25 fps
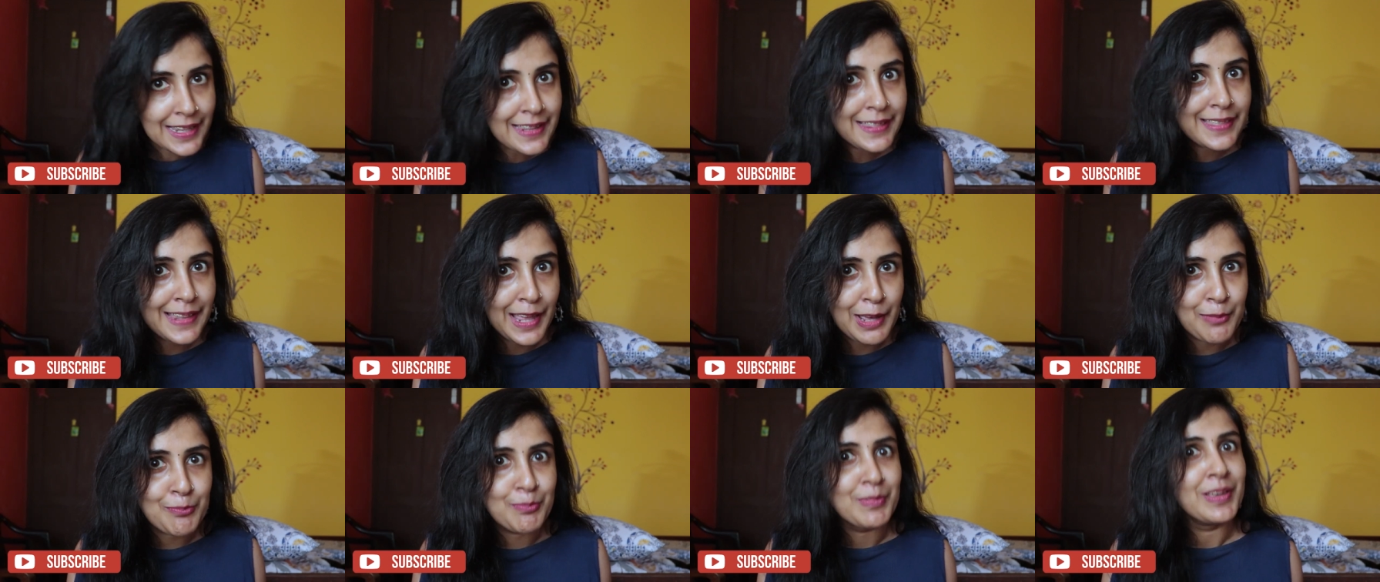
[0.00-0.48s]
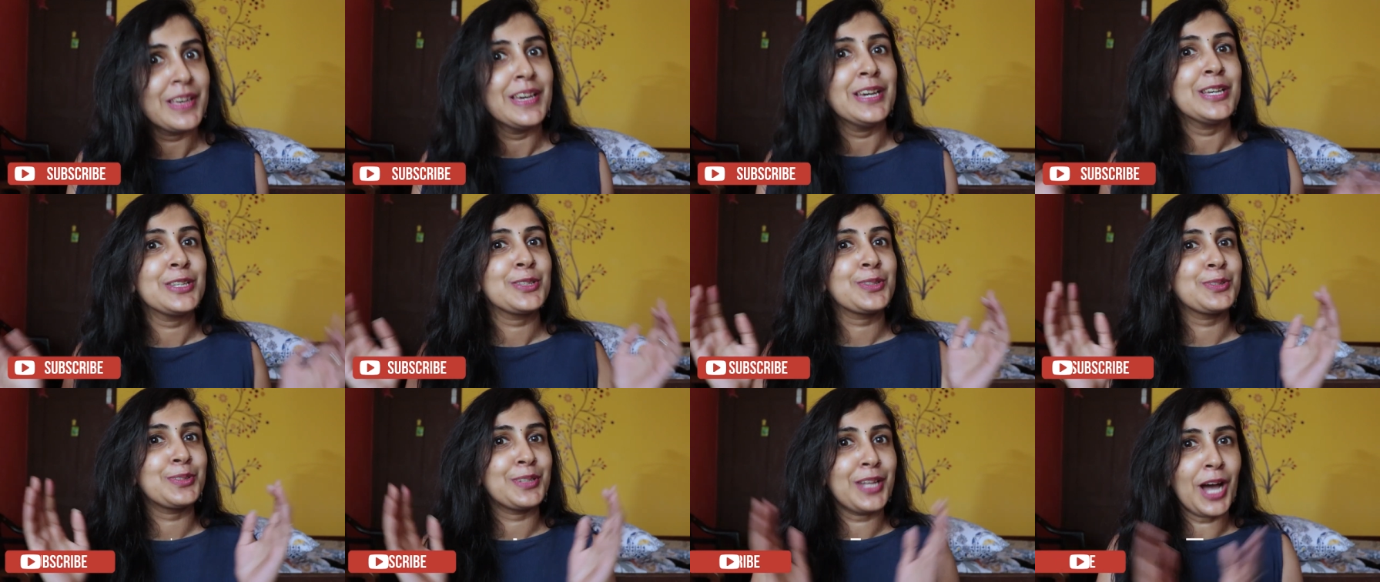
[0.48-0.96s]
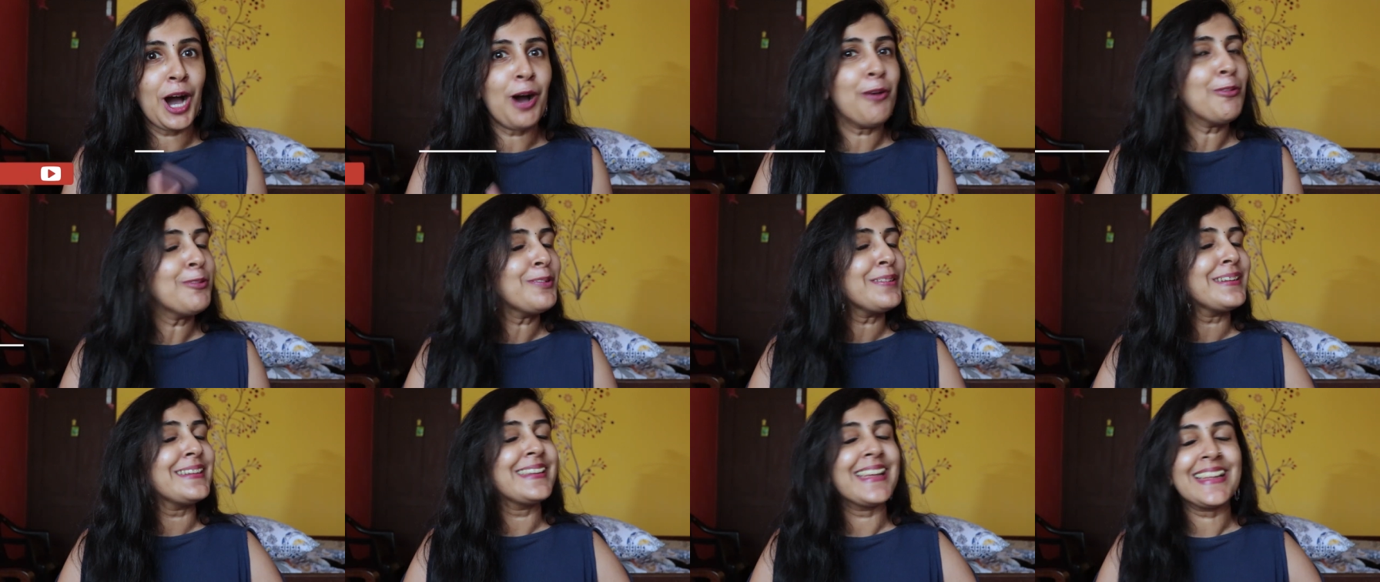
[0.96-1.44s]
in them. So
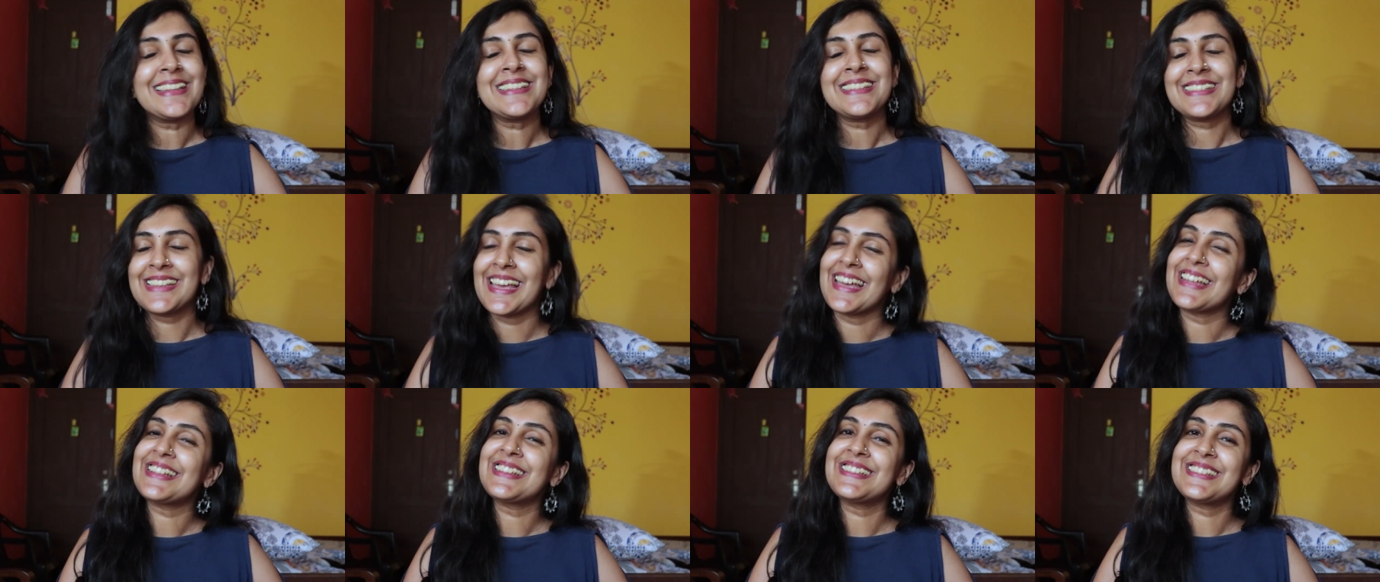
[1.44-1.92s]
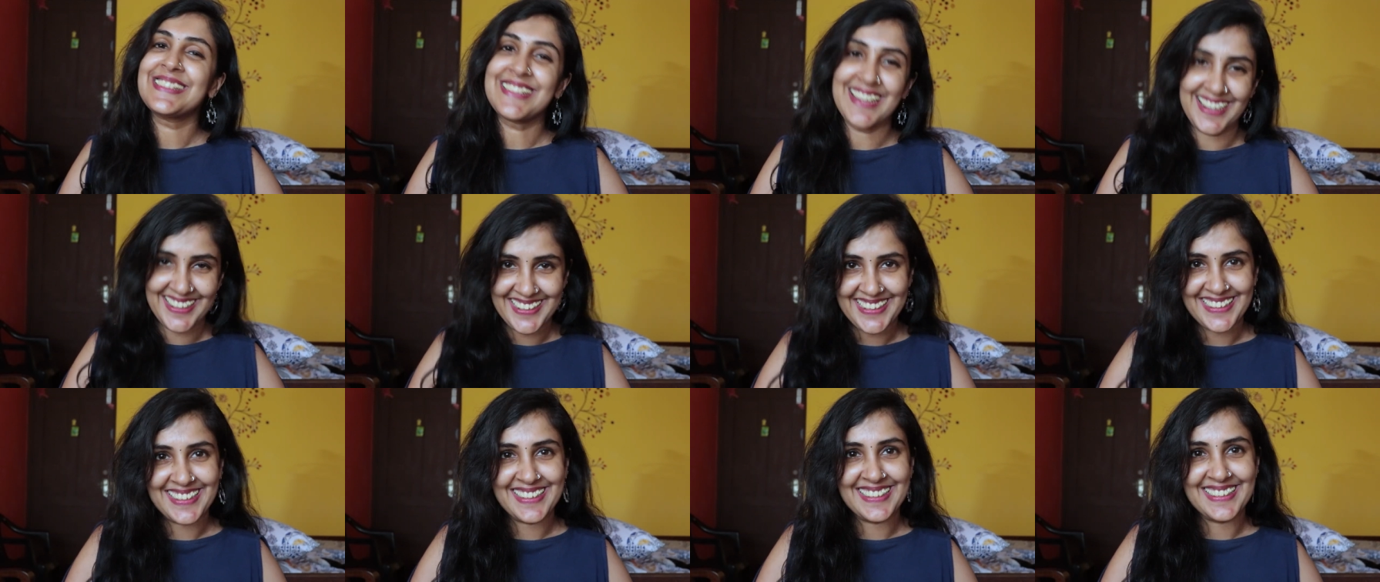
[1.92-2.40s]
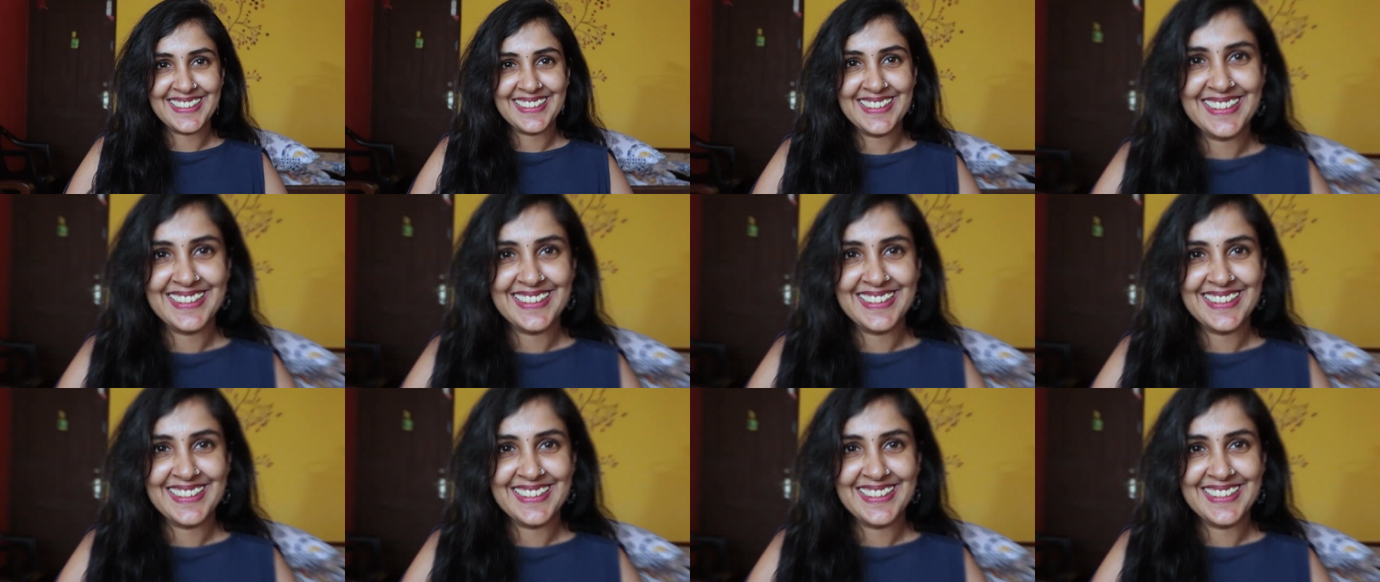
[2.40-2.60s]
now let's get started.